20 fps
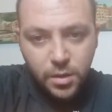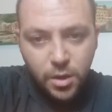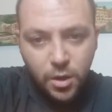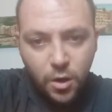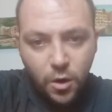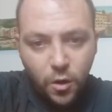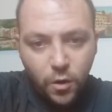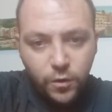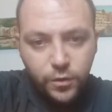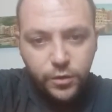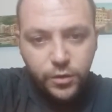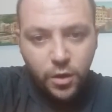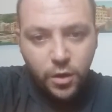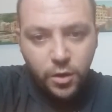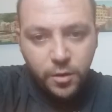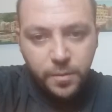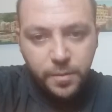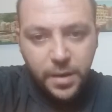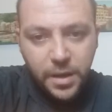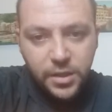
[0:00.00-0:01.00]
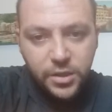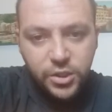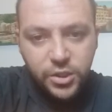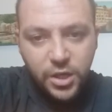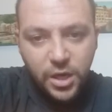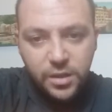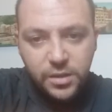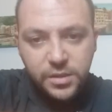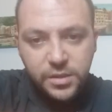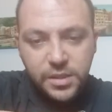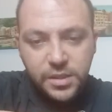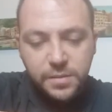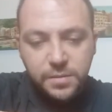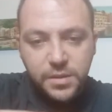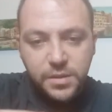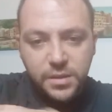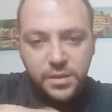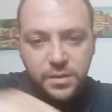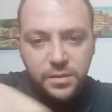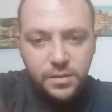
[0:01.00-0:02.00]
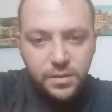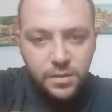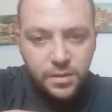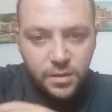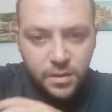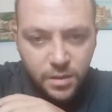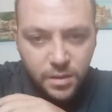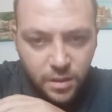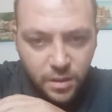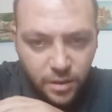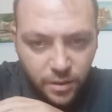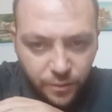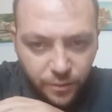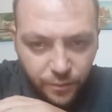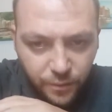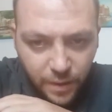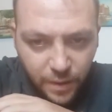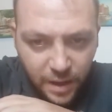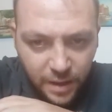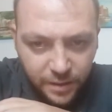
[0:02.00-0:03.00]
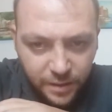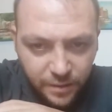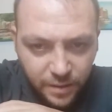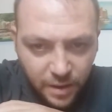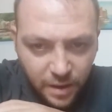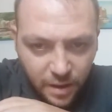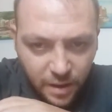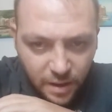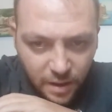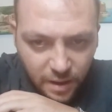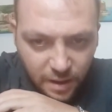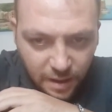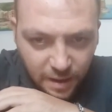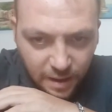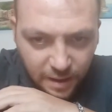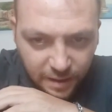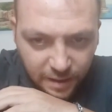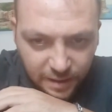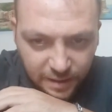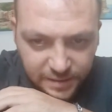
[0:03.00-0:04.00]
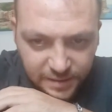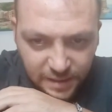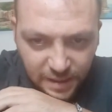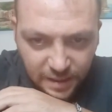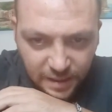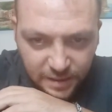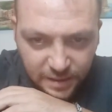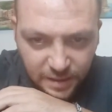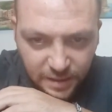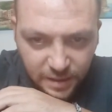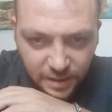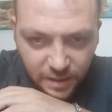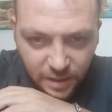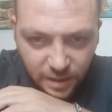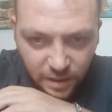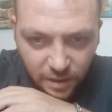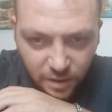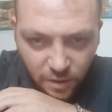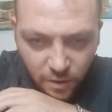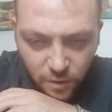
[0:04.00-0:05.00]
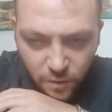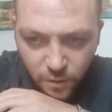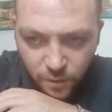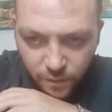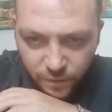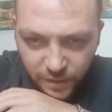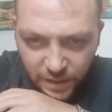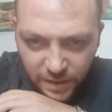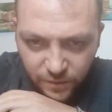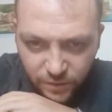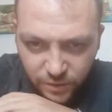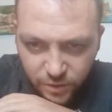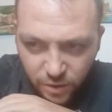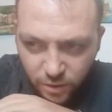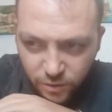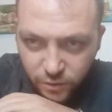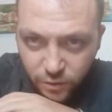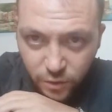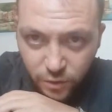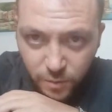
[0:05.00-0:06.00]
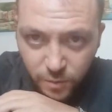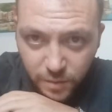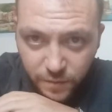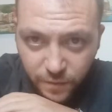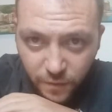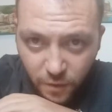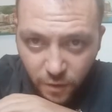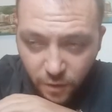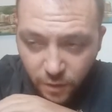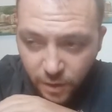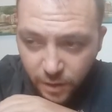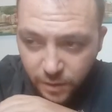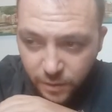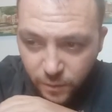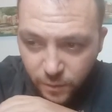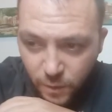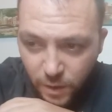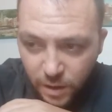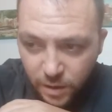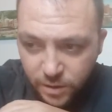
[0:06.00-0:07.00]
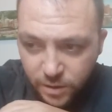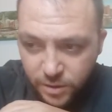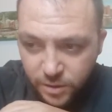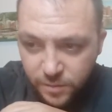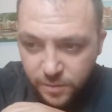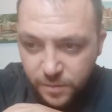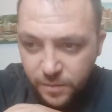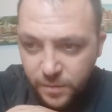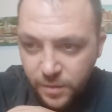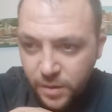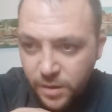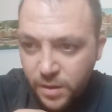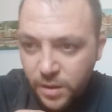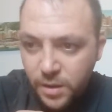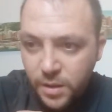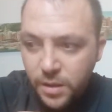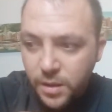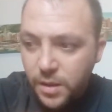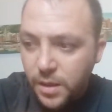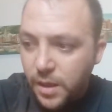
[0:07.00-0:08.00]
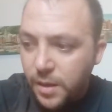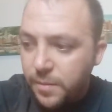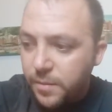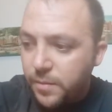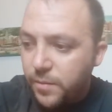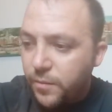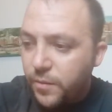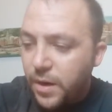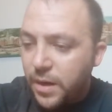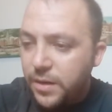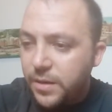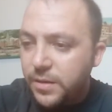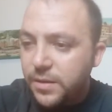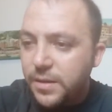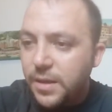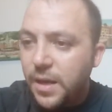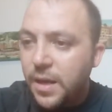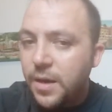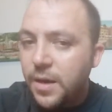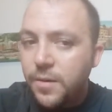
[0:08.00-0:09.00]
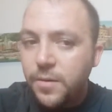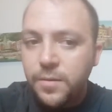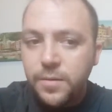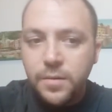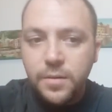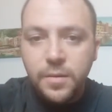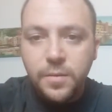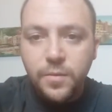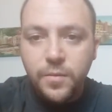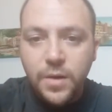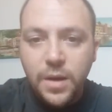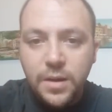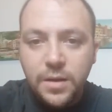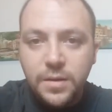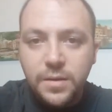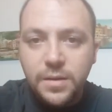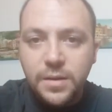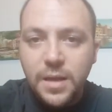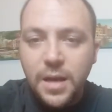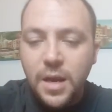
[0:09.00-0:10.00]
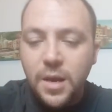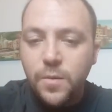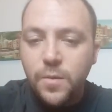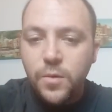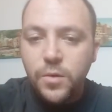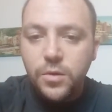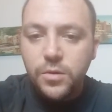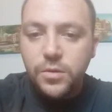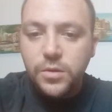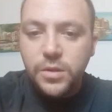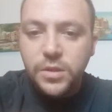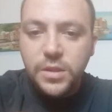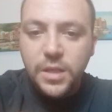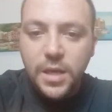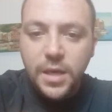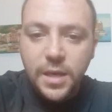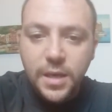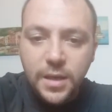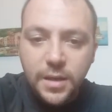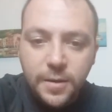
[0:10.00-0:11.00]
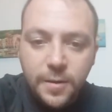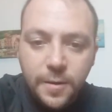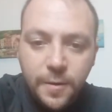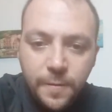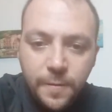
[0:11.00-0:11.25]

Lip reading: Hold On by Charlie Simpson. Ran Arasaki. Hello, I've never talked to you before, and welcome. I'm writing down what you're saying,